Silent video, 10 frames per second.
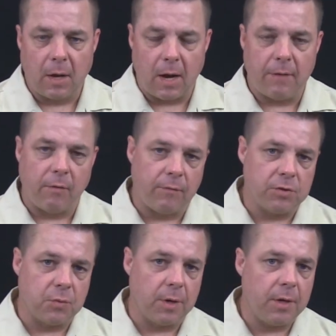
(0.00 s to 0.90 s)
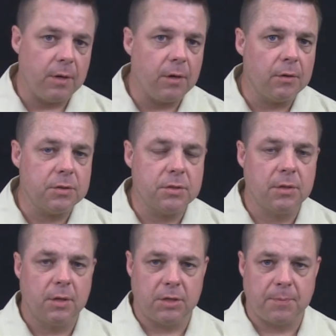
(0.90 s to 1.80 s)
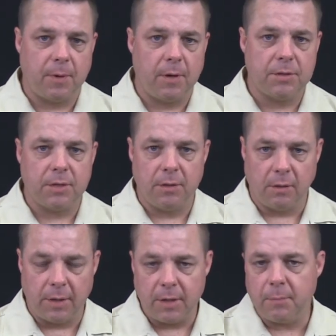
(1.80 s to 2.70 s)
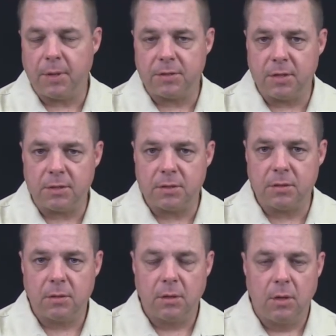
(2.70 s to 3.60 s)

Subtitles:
I have over 20 years experience in the lending business.